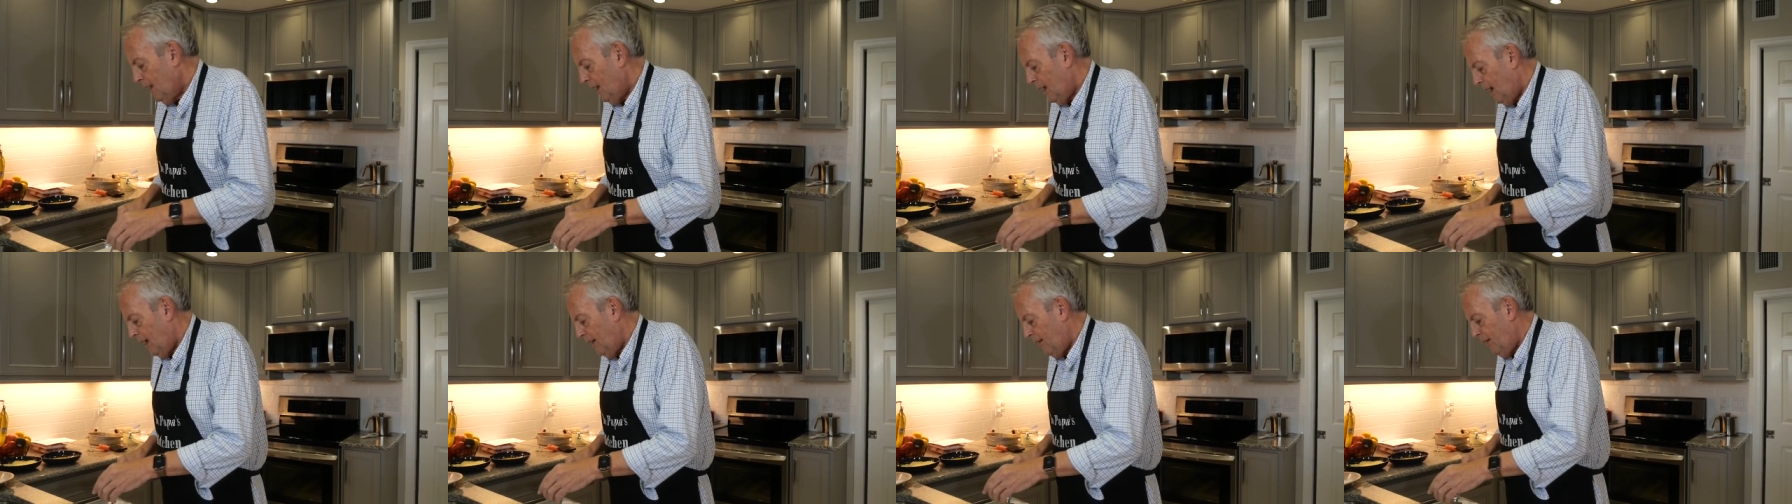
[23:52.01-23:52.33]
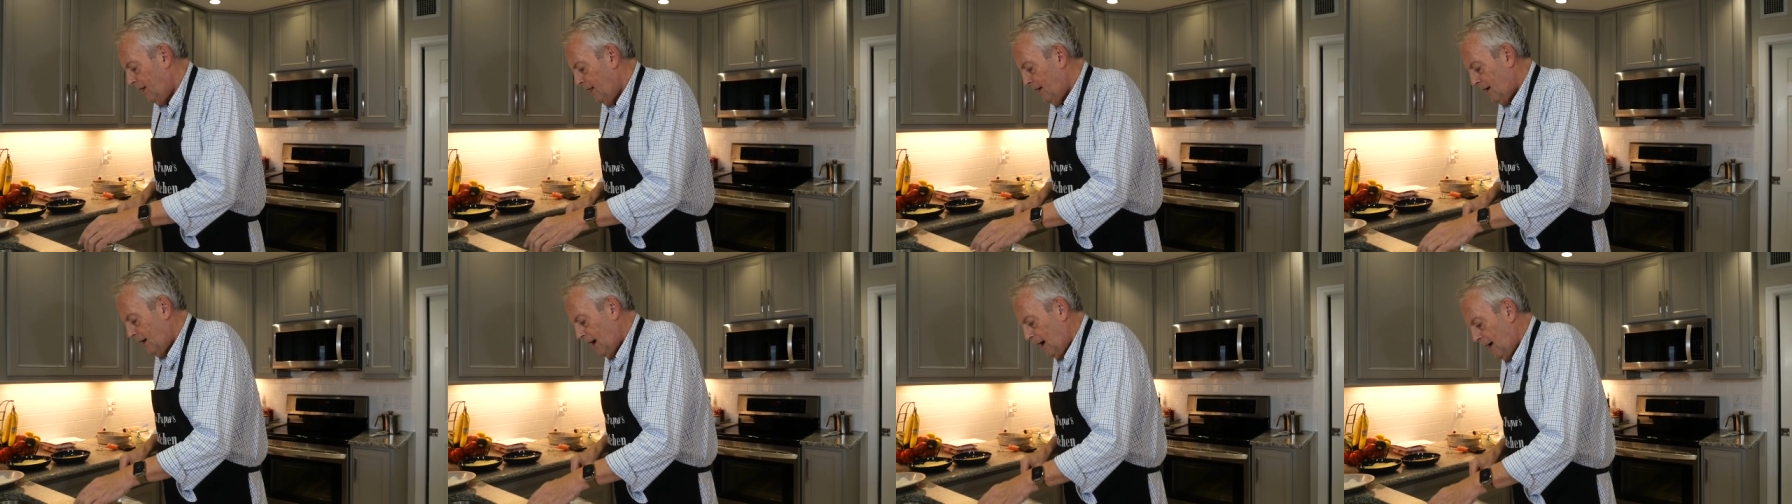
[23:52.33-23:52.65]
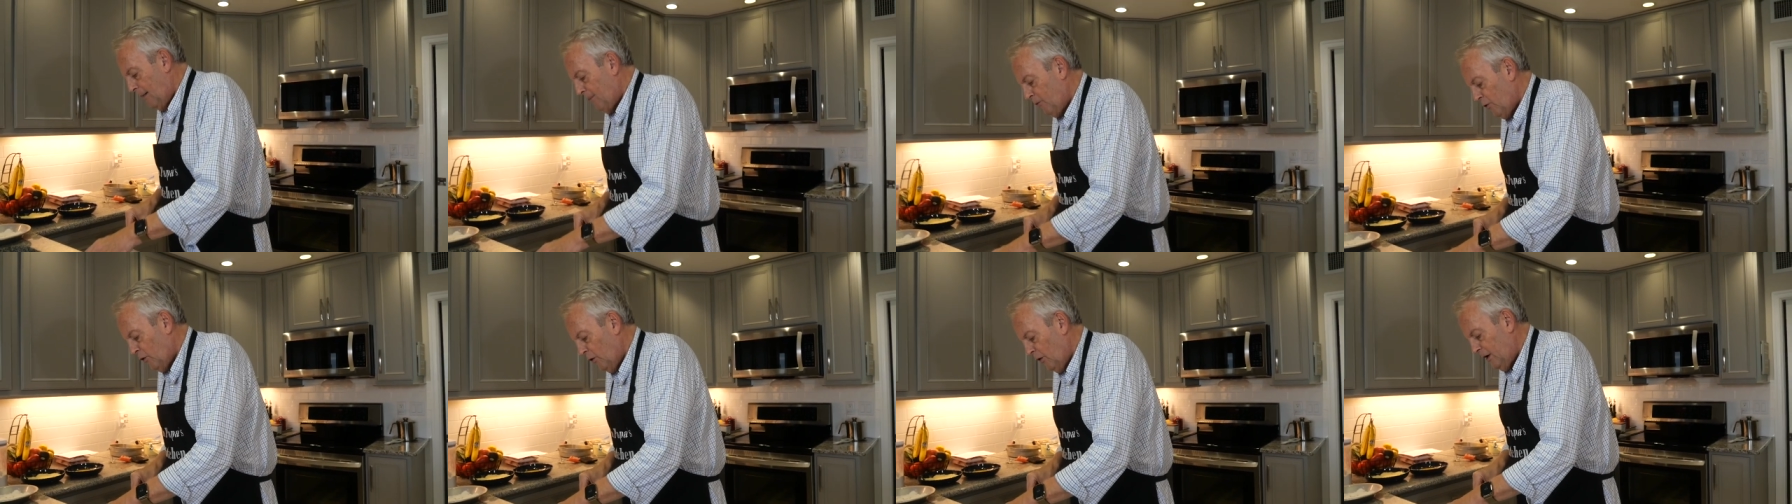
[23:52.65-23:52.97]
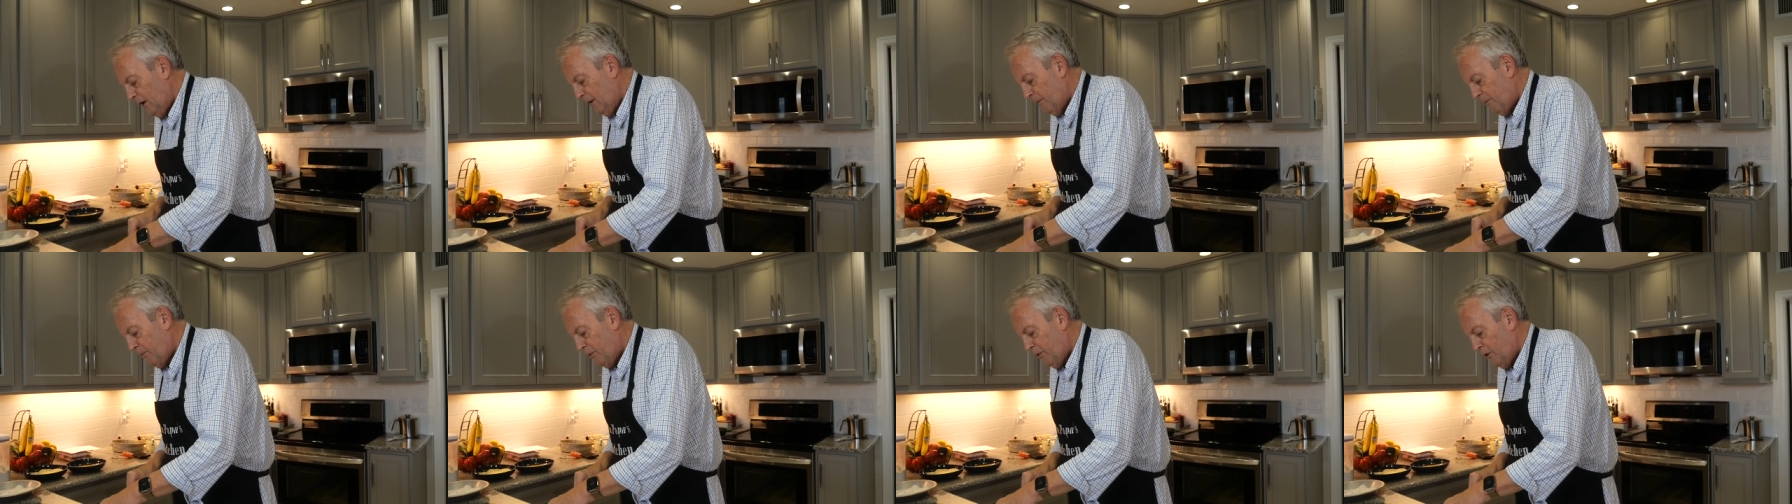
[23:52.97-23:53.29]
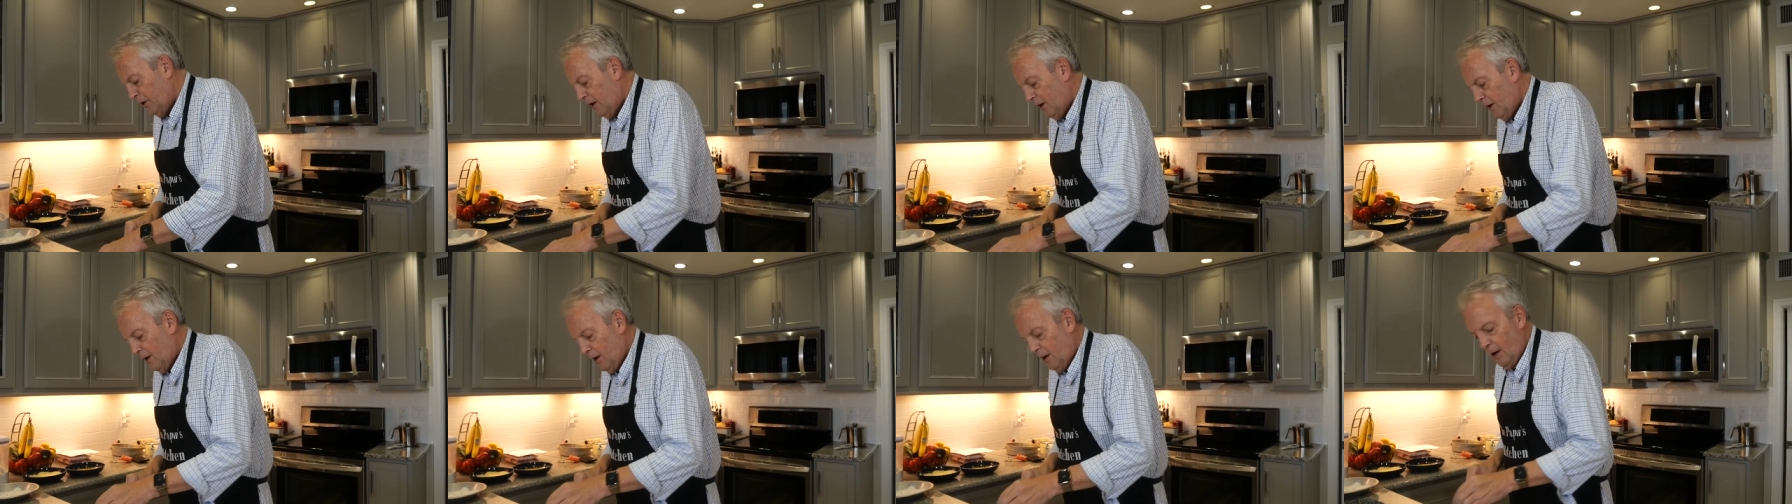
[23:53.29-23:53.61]
and then I'm going to
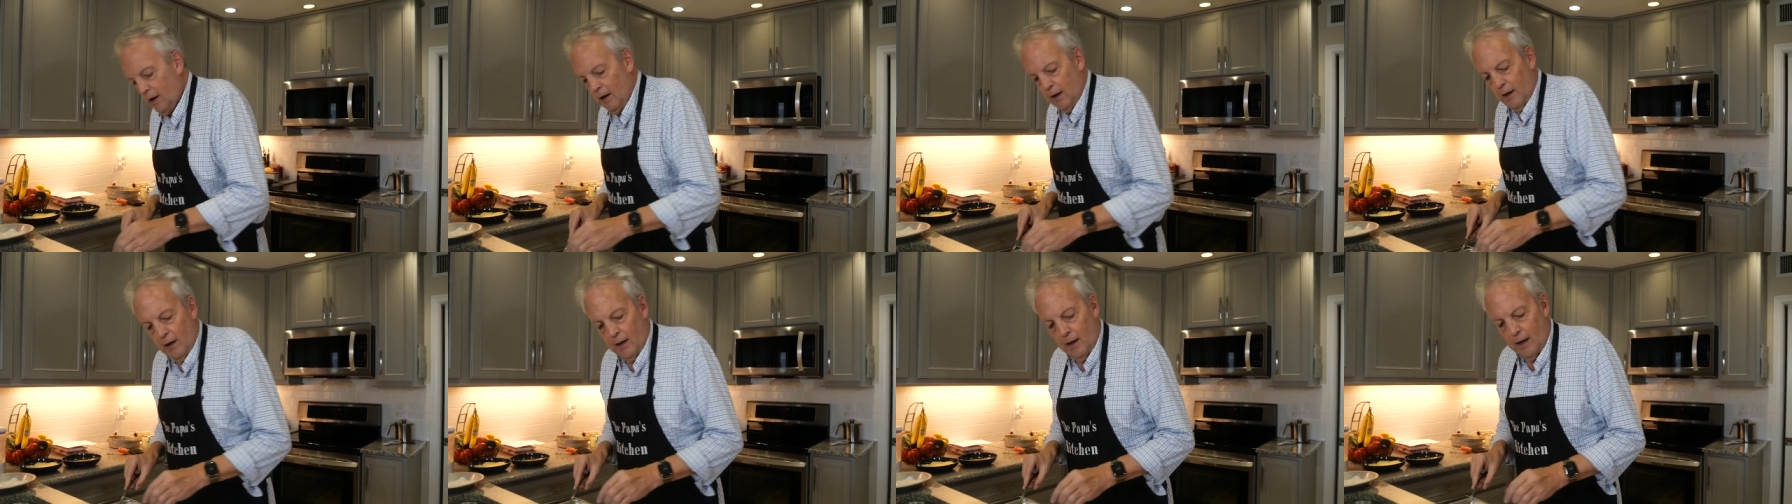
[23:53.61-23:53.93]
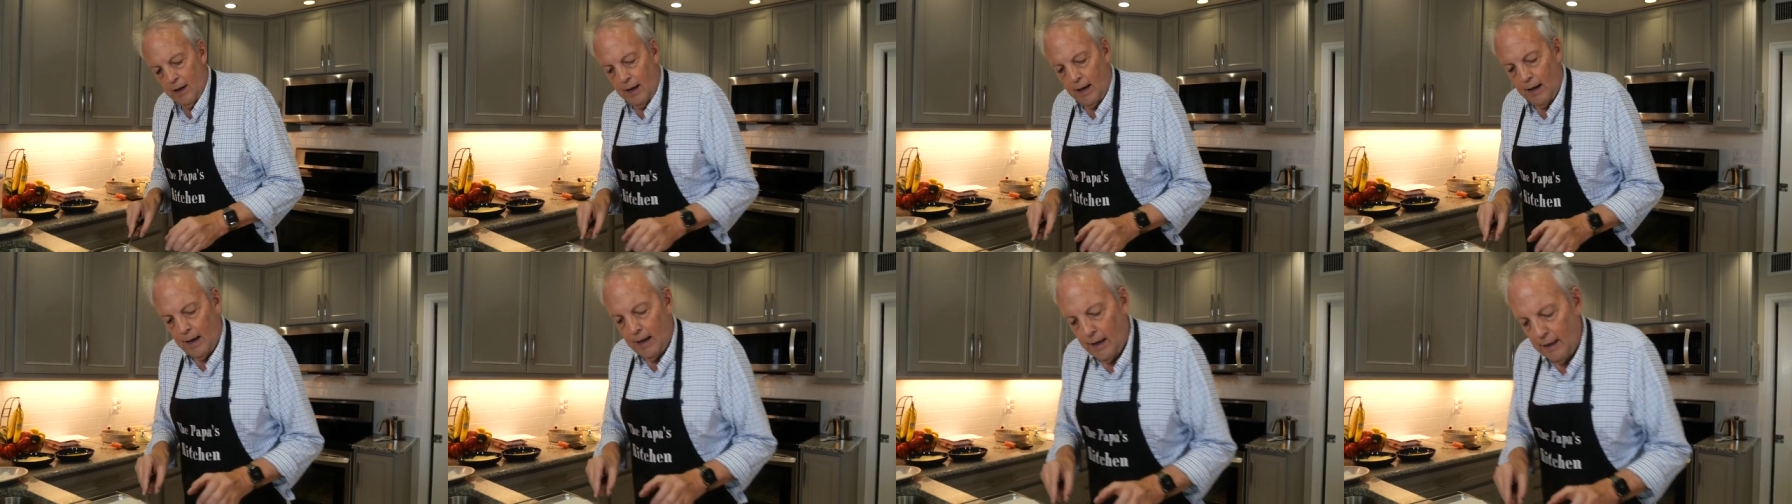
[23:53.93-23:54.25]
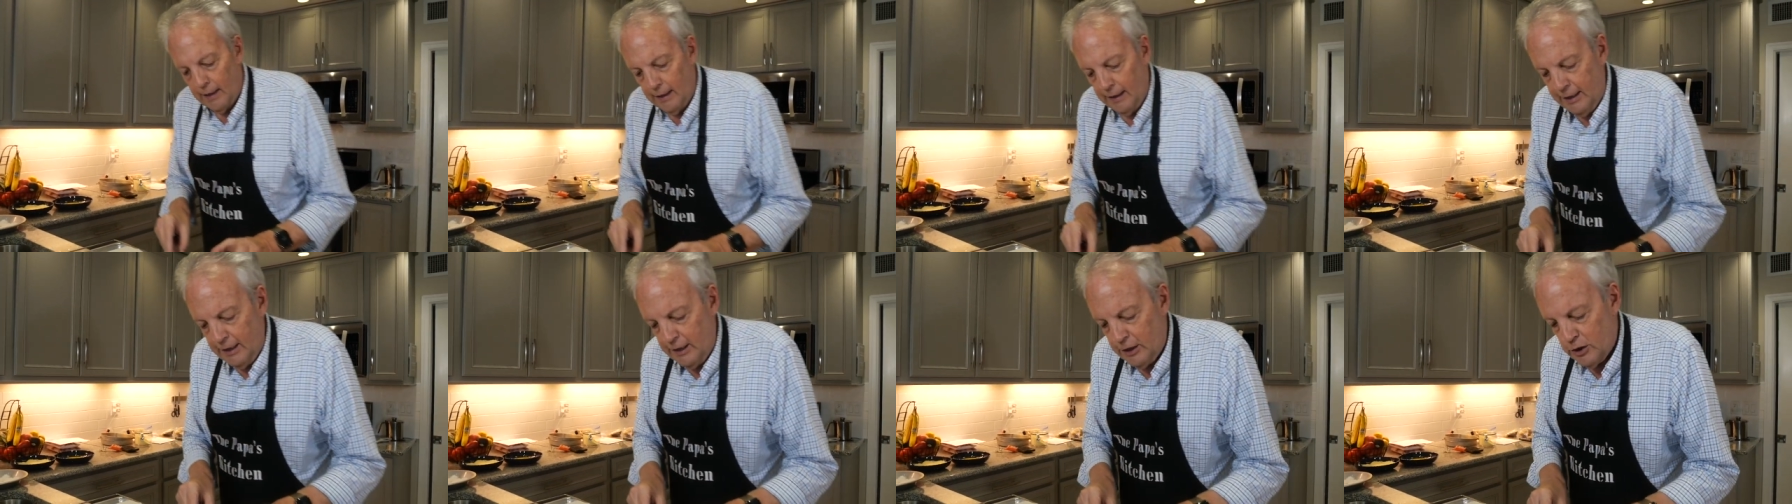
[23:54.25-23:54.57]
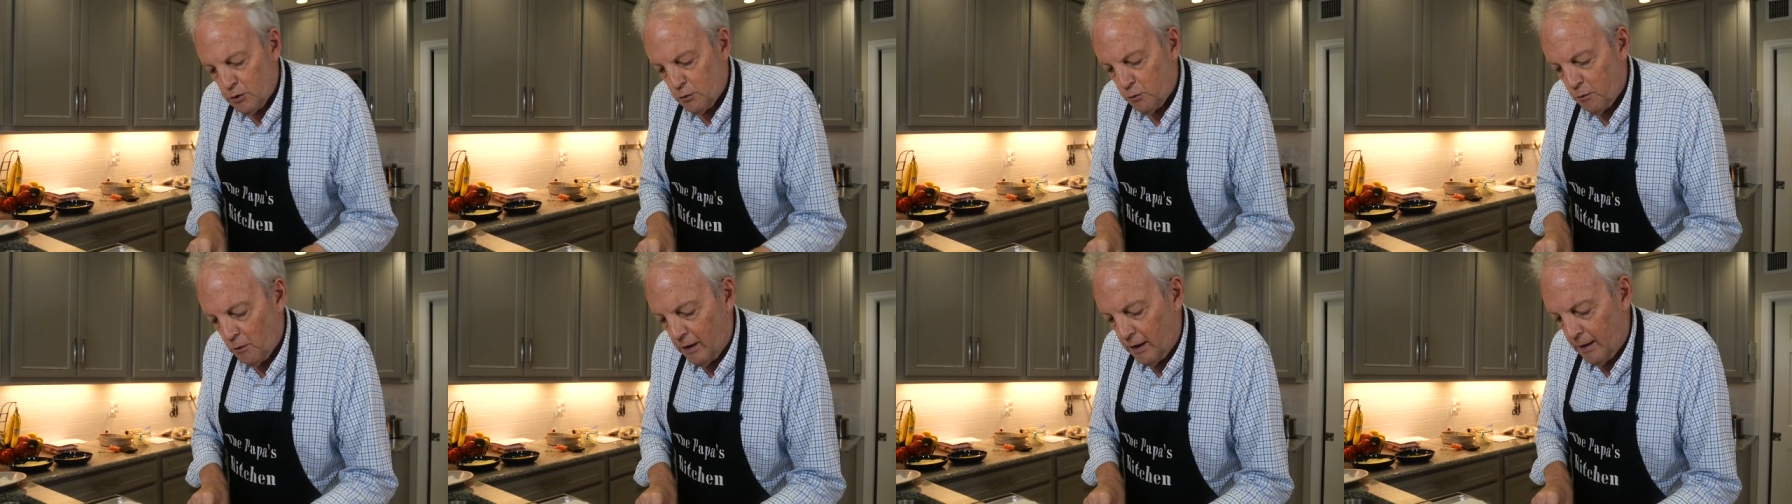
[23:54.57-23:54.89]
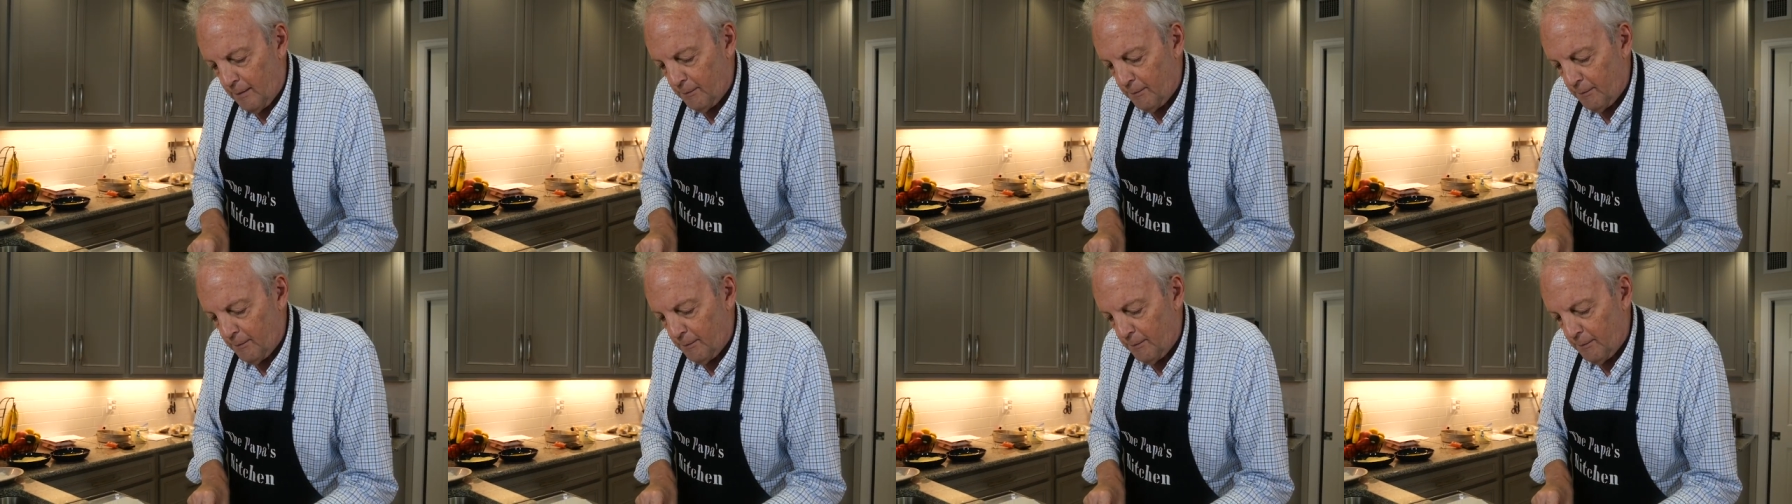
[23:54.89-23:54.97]
put on each one,